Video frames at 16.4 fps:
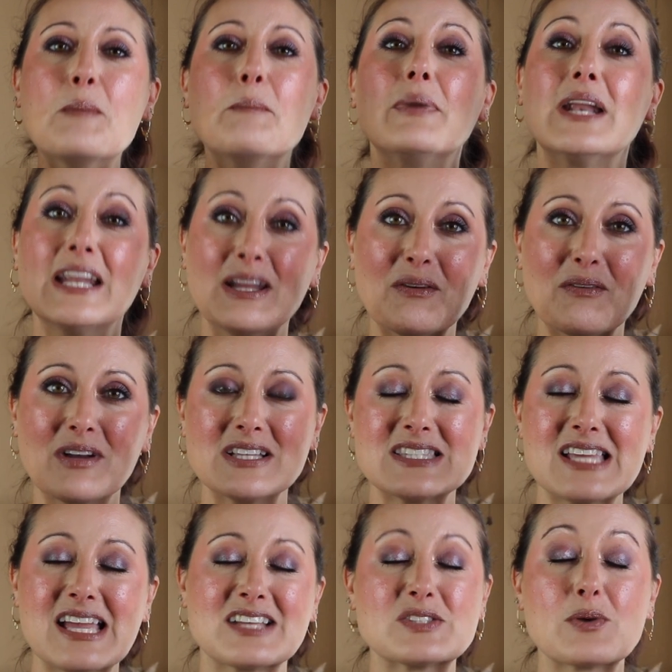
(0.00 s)
But
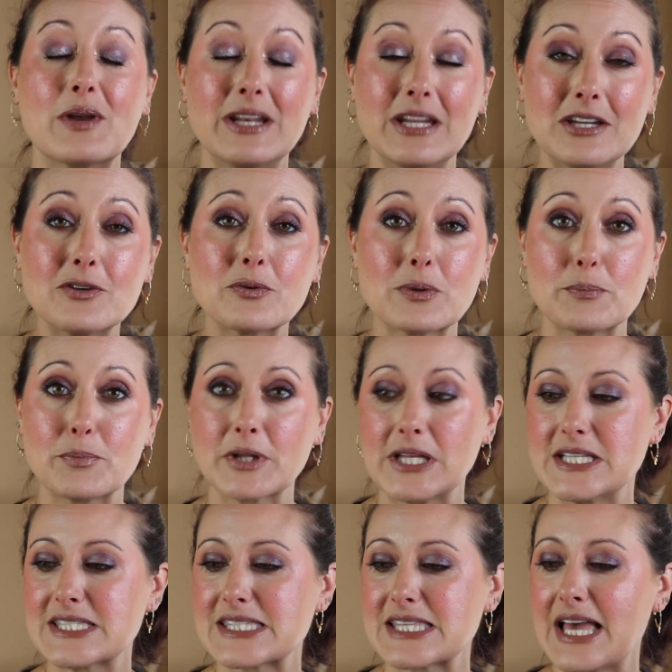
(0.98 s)
anyways, yeah, so I need to
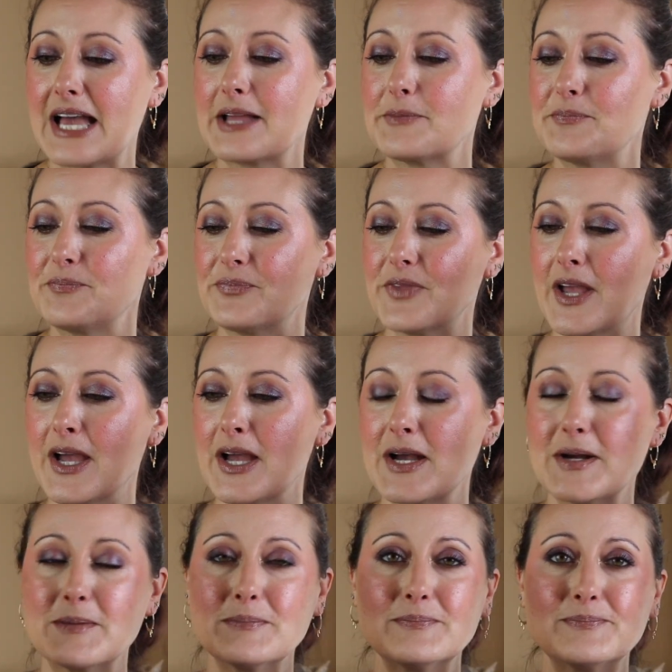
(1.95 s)
replace that
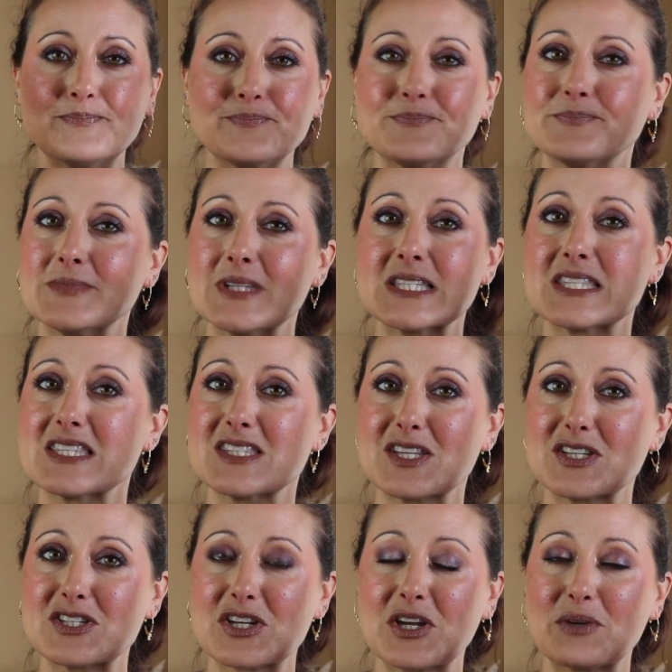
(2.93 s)
um, this is
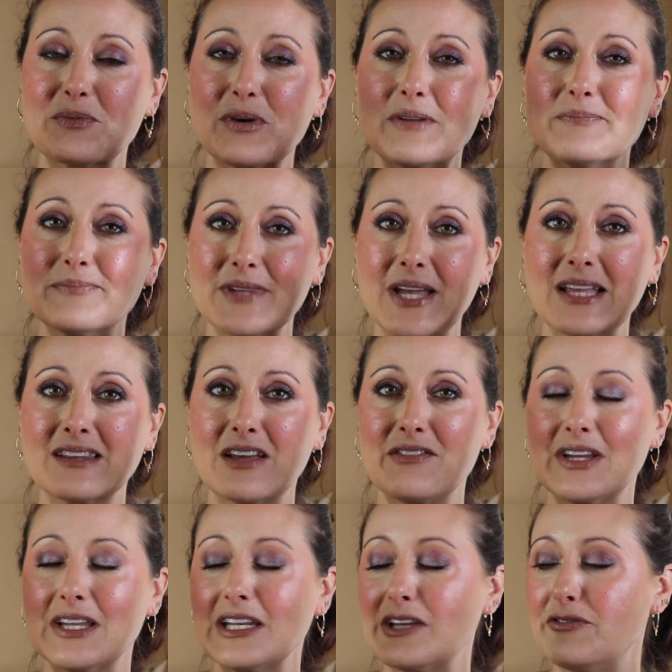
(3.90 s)
such a good one. I
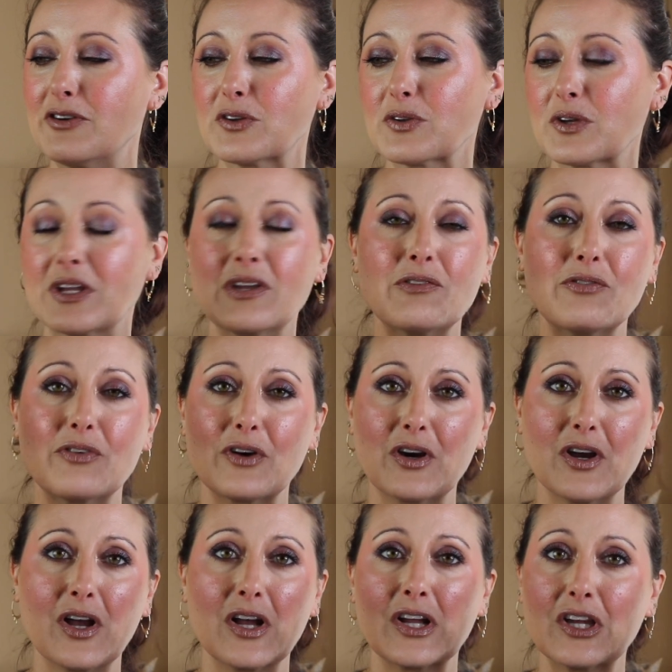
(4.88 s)
love it. If you're looking
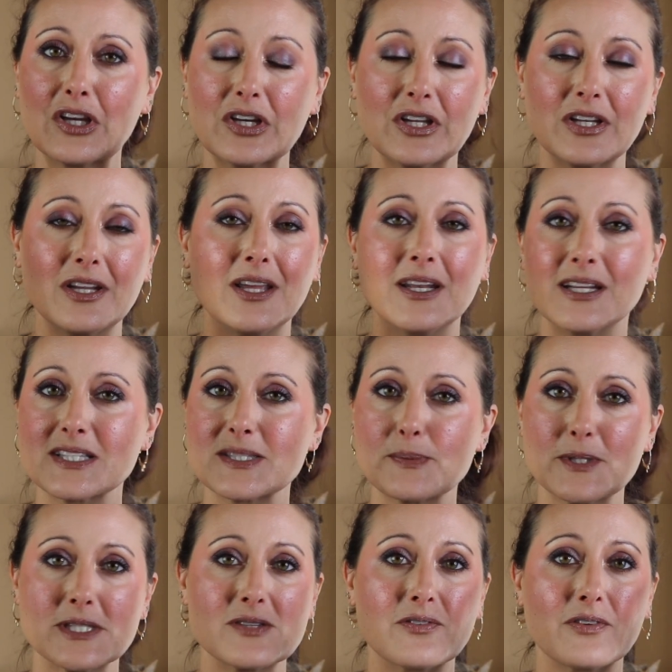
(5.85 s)
for a good,
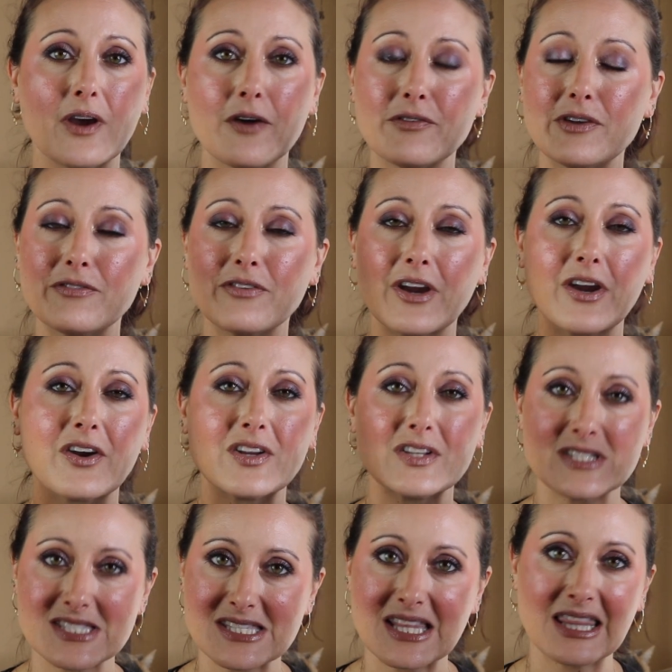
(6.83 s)
inexpensive coffee
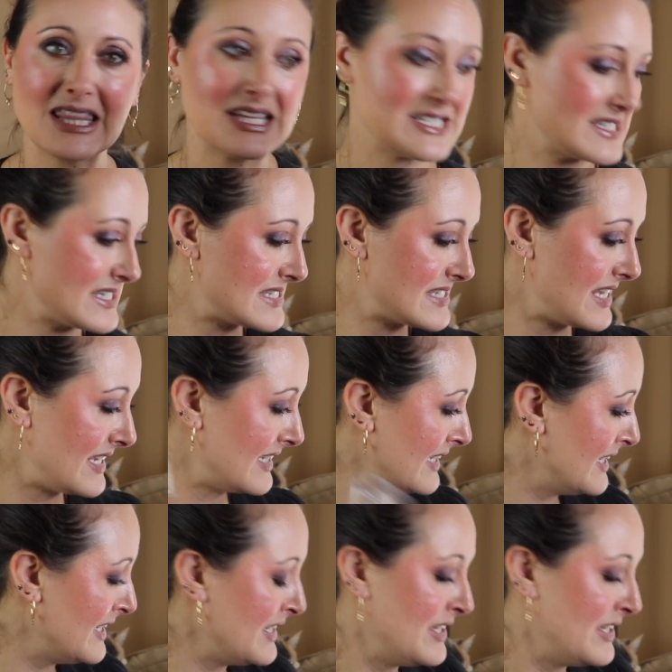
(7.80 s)
fragrance, this is it.